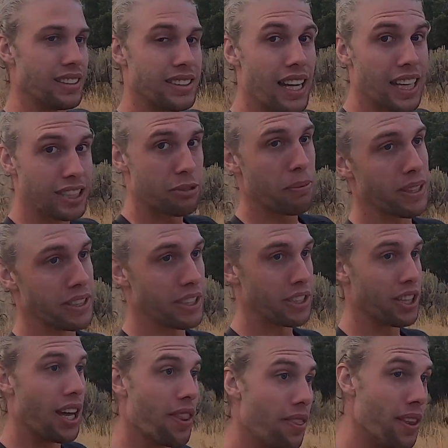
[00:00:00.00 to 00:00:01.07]
text
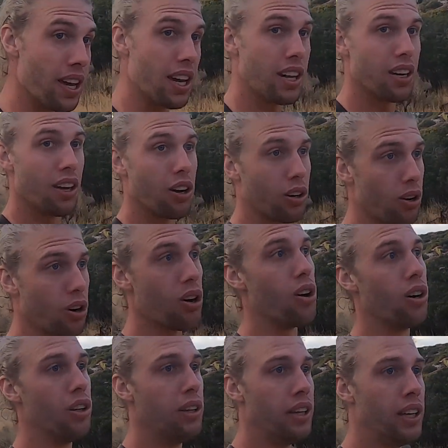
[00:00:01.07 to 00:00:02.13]
message, and then a
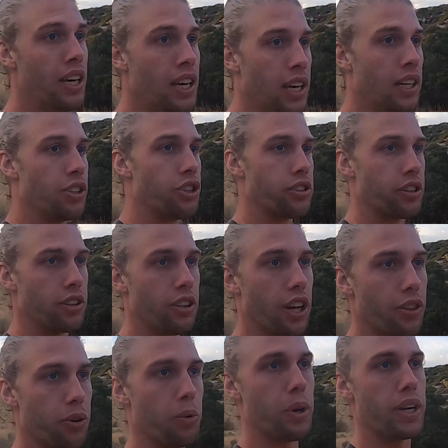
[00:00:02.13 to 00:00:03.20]
call. It's just
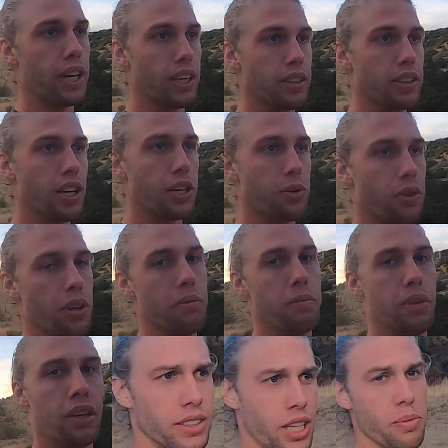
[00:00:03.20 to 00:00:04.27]
another way to get in touch with them.
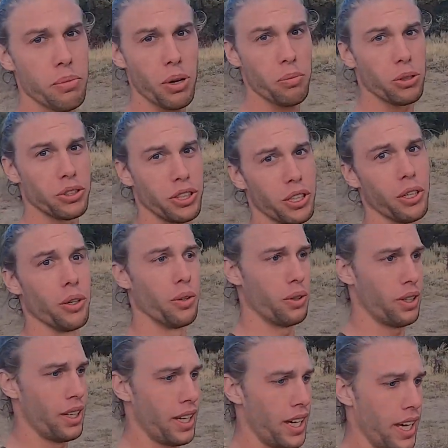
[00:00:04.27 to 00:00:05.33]
Tip number two,
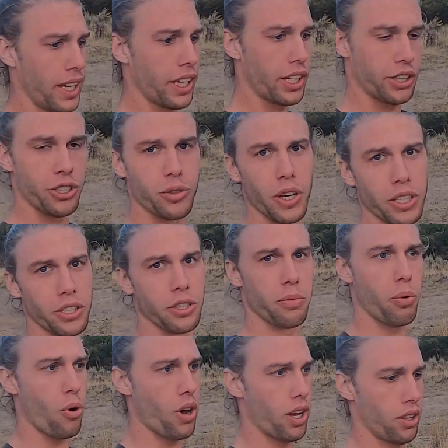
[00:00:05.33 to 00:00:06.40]
get straight to the
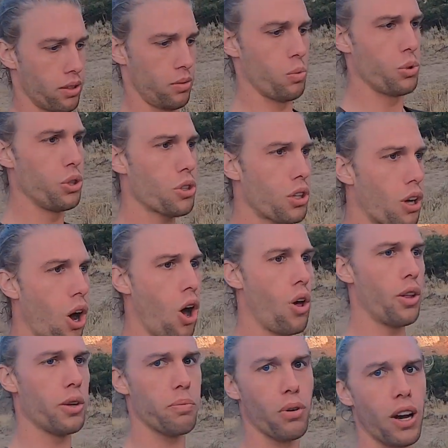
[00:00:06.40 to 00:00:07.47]
point. When you're
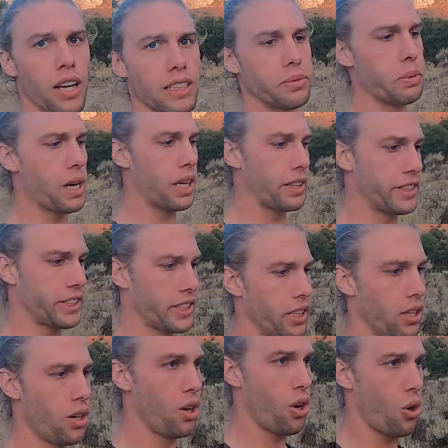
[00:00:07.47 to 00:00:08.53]
calling prospects
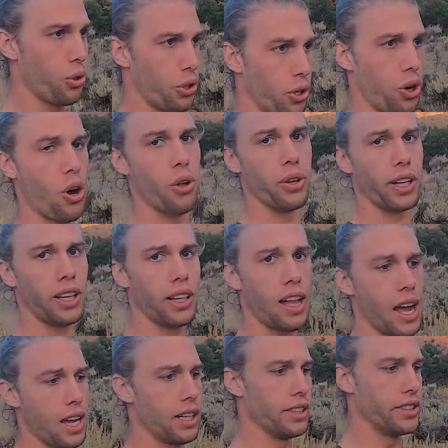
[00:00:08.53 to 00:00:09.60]
or you're calling
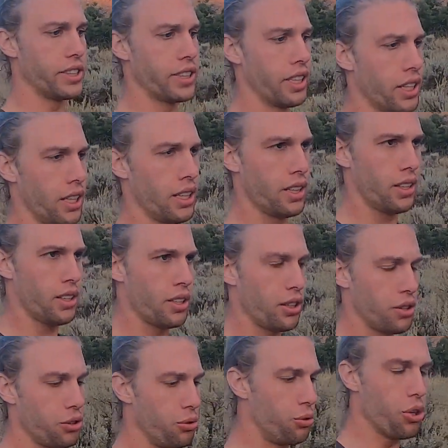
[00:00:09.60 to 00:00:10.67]
clients,
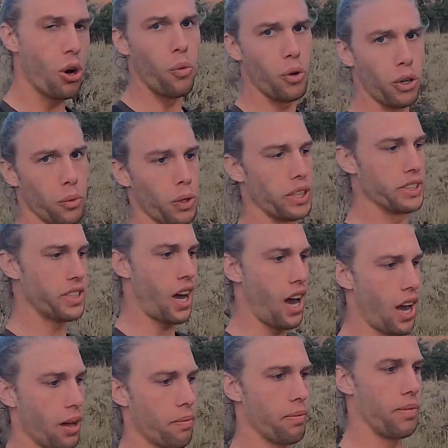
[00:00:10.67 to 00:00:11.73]
you don't want to waste
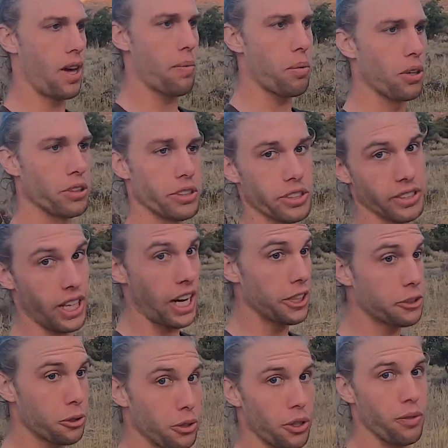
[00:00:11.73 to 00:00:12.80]
time. That person is
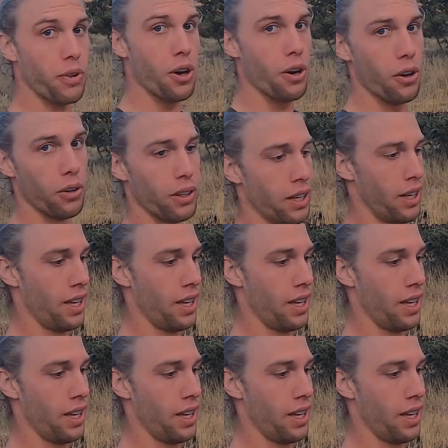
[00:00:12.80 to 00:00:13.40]
answering the phone